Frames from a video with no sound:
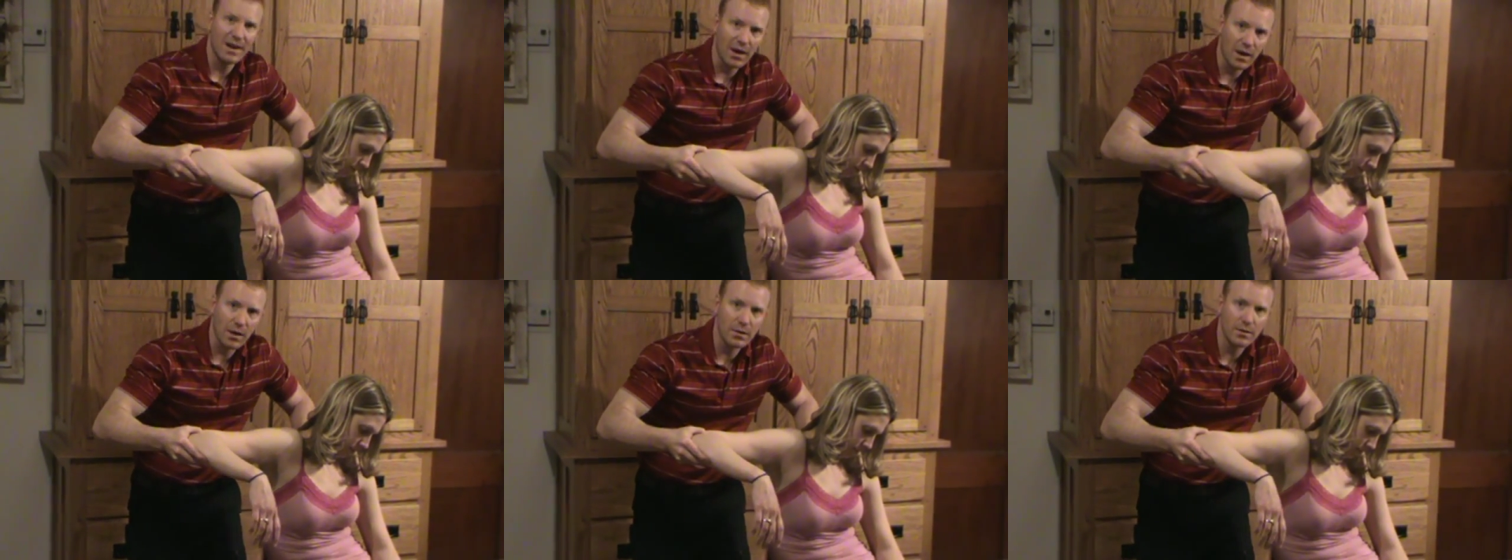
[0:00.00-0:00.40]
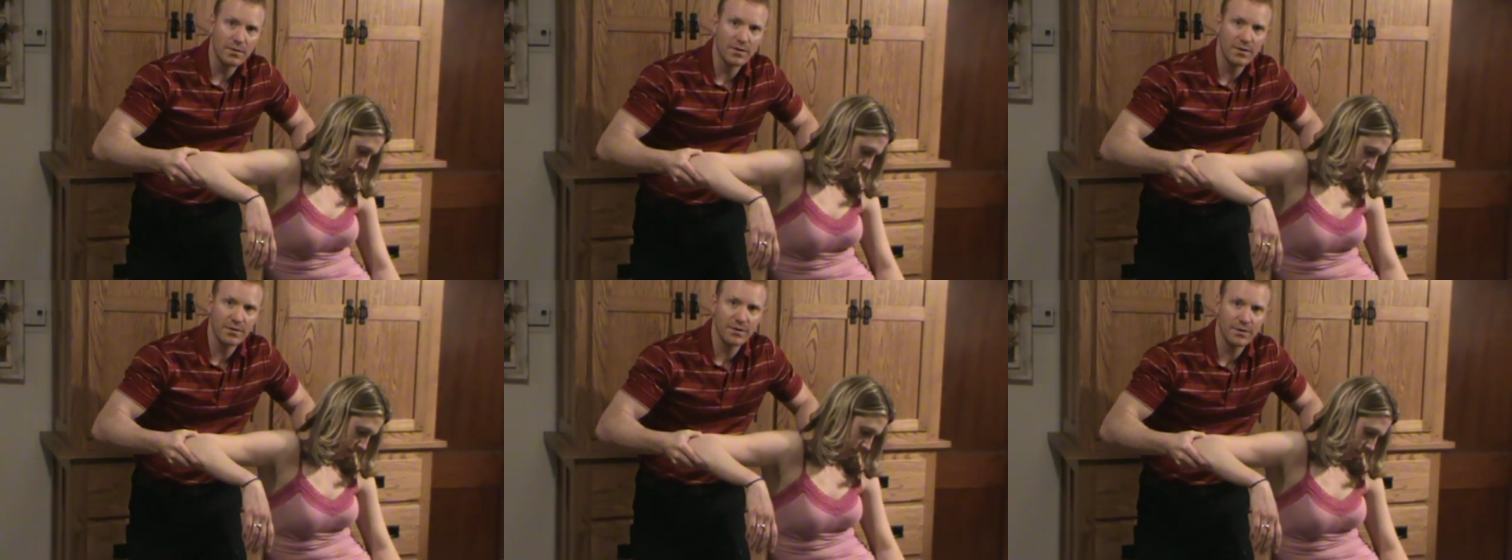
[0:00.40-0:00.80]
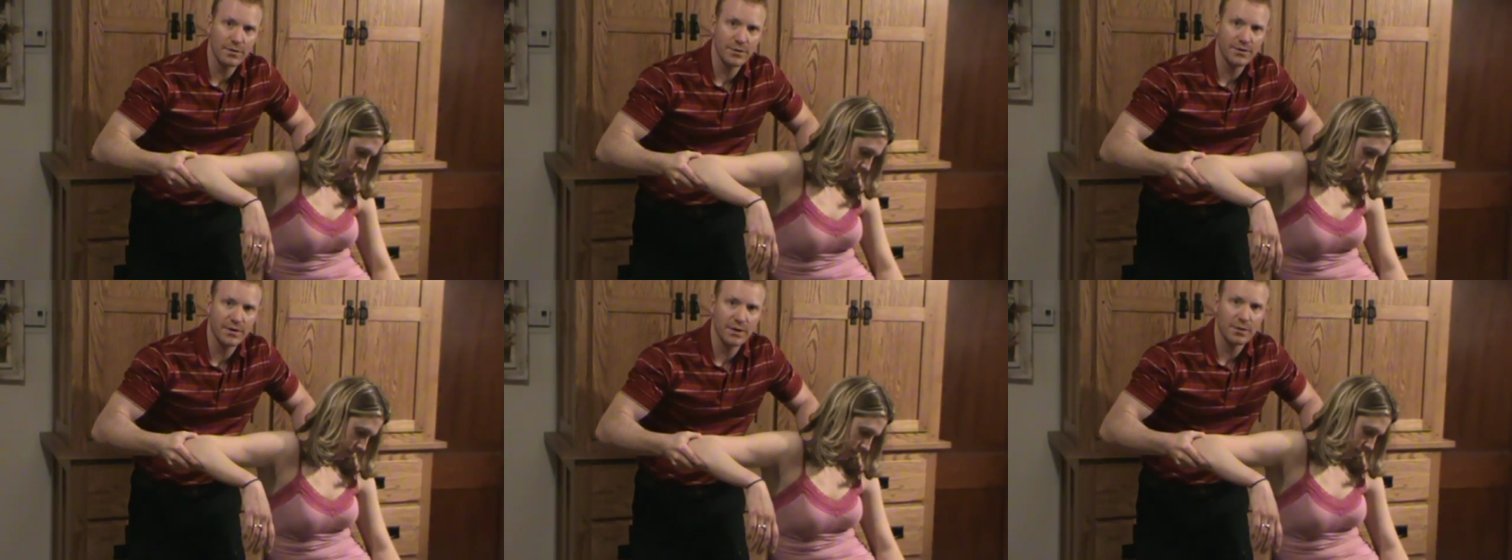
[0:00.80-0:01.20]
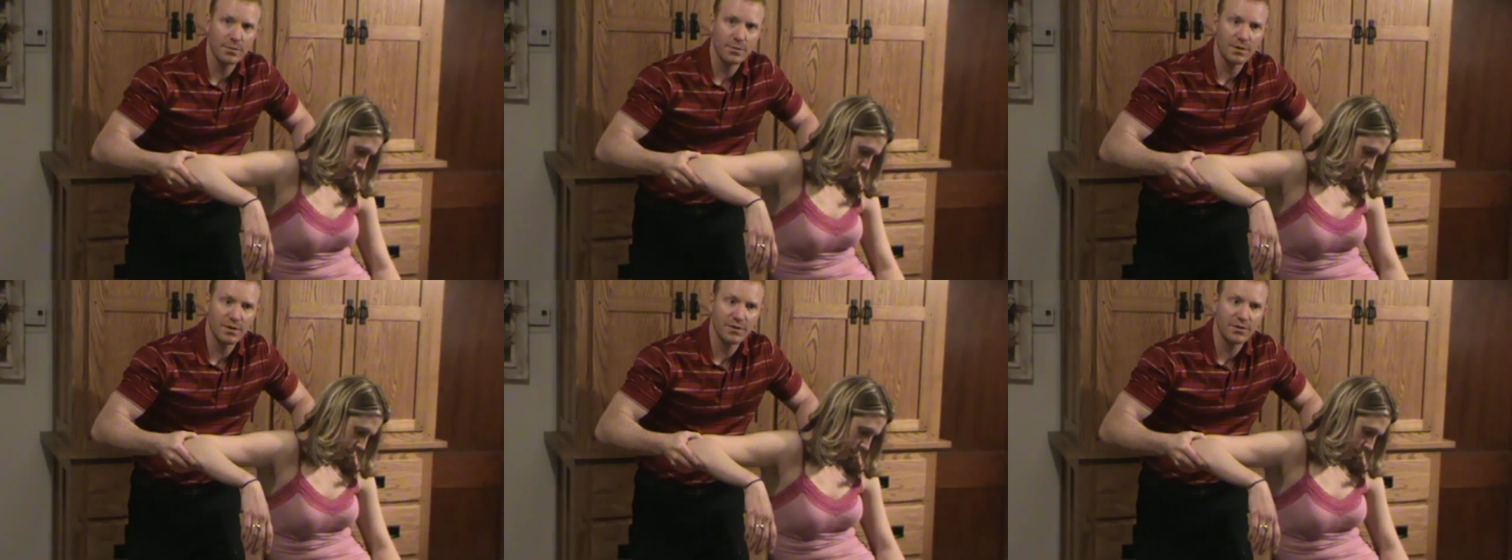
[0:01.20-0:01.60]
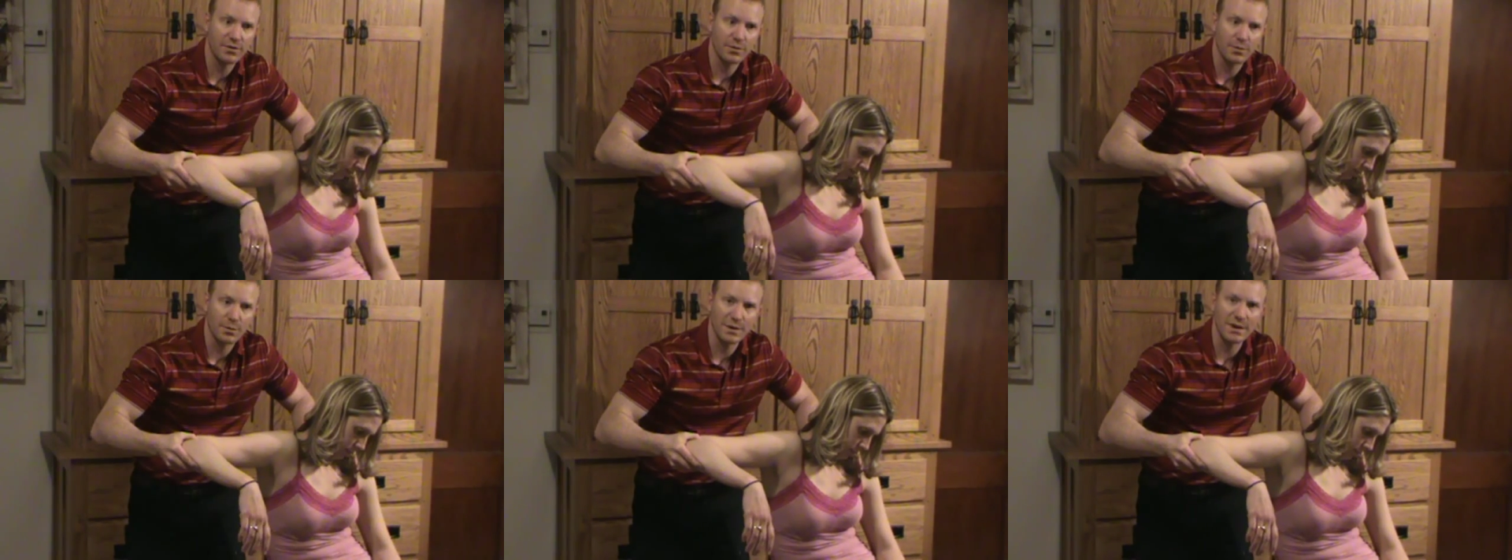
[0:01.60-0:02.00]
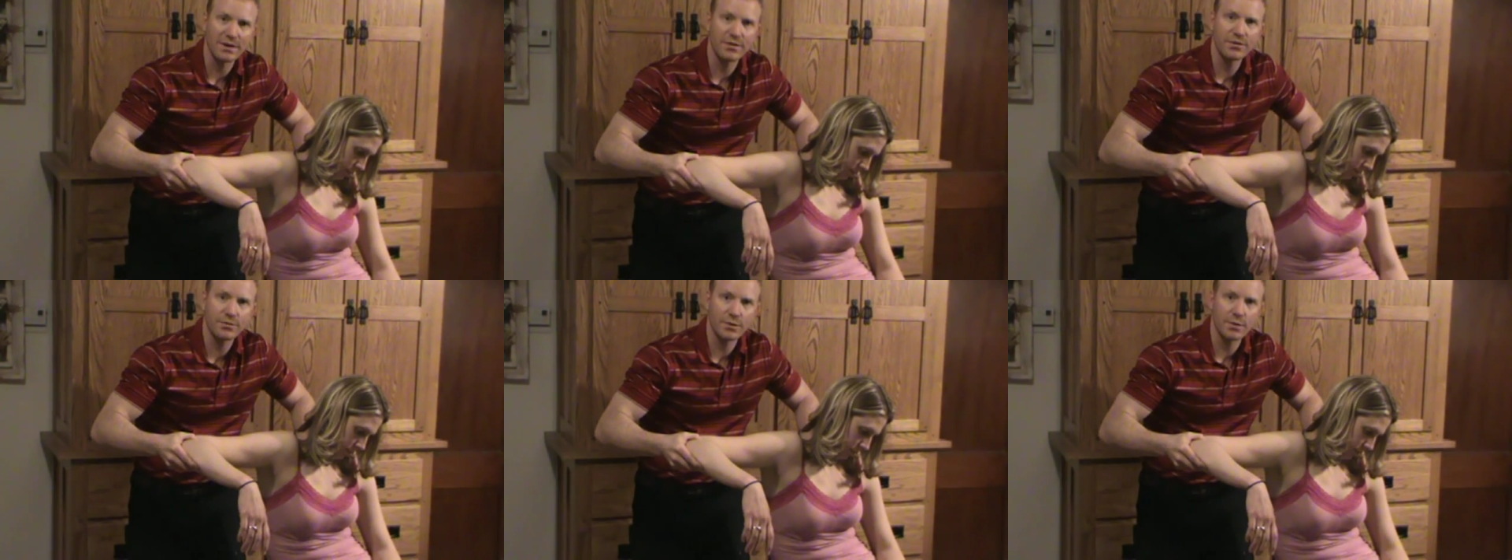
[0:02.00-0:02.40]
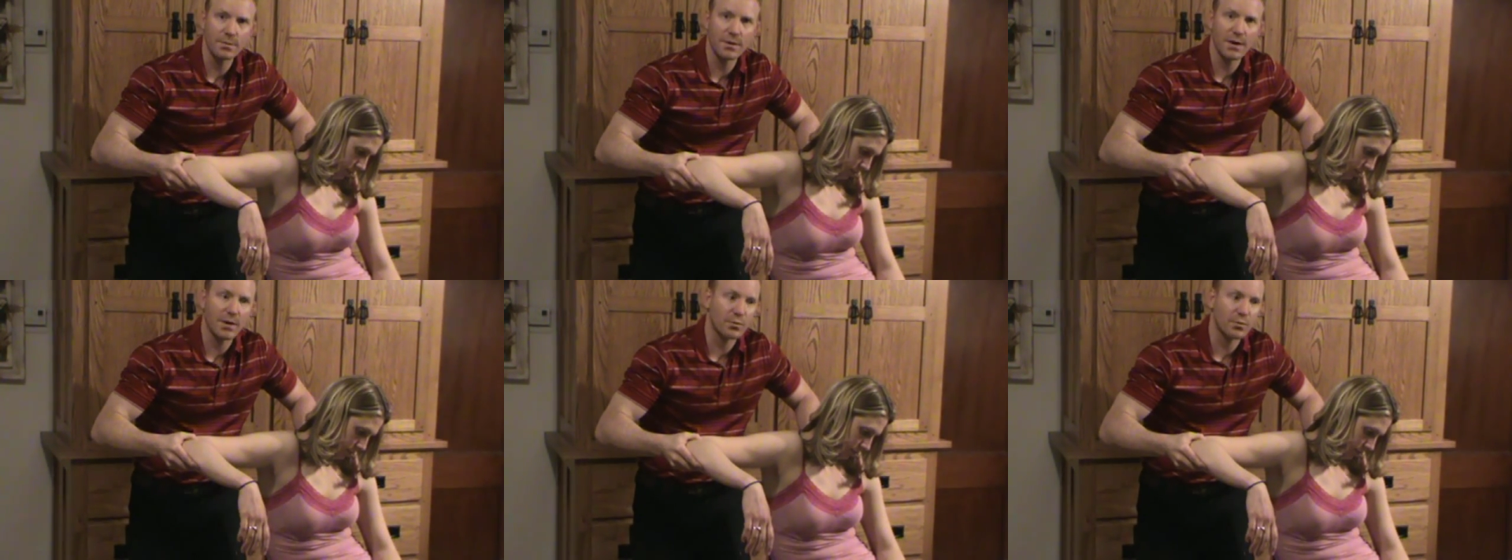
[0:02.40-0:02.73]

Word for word: end of the facilitated positional release treatment,